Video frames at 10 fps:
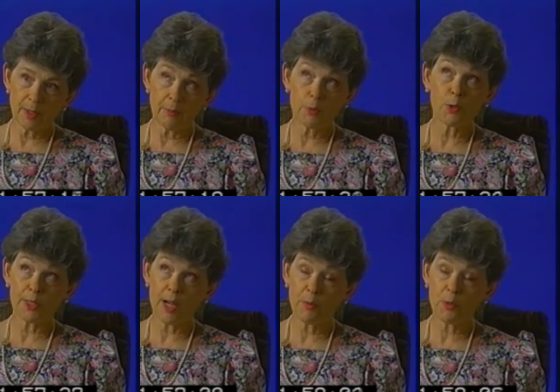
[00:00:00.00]
or
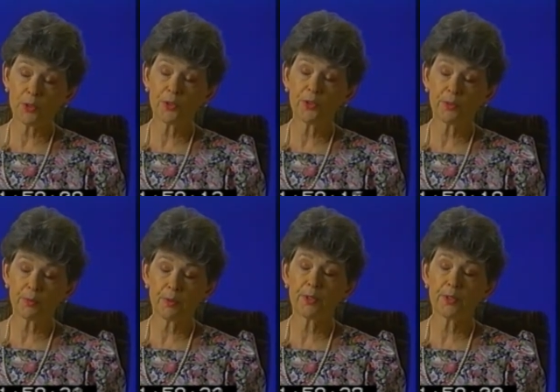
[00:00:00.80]
sophomore and junior
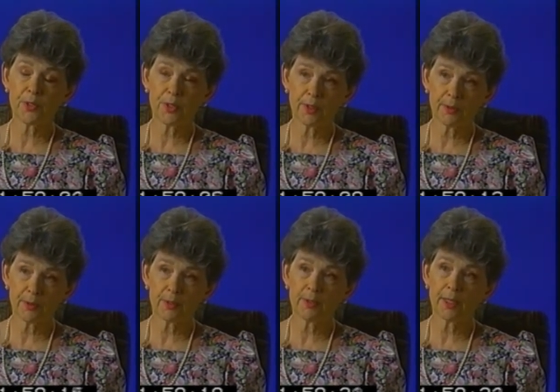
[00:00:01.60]
years there
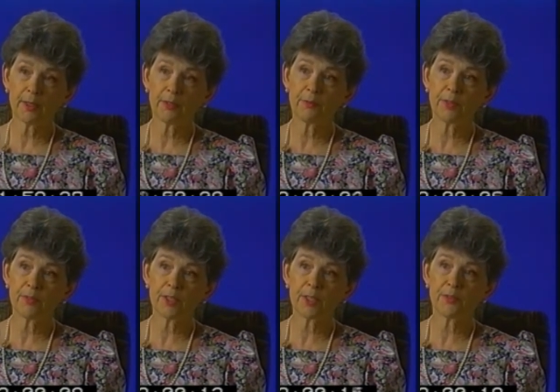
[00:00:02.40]
in
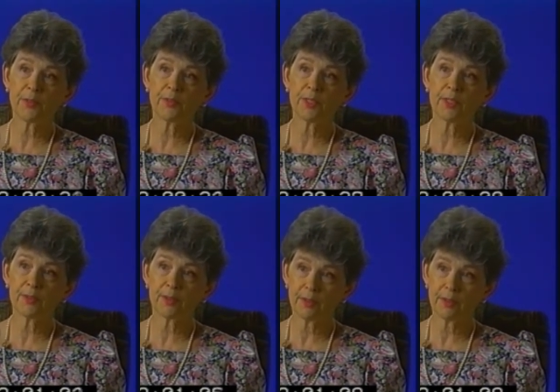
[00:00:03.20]
1956-57.